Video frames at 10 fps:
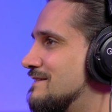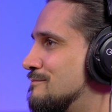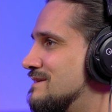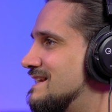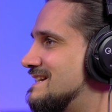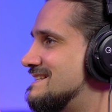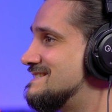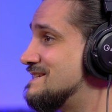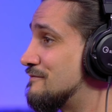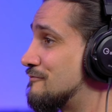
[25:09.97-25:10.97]
give me a
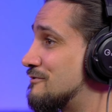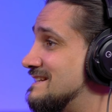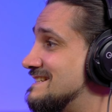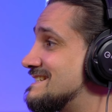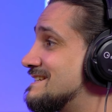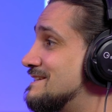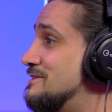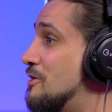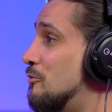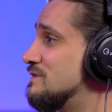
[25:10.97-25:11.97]
different
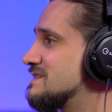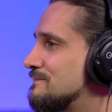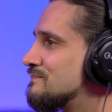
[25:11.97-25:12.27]
note.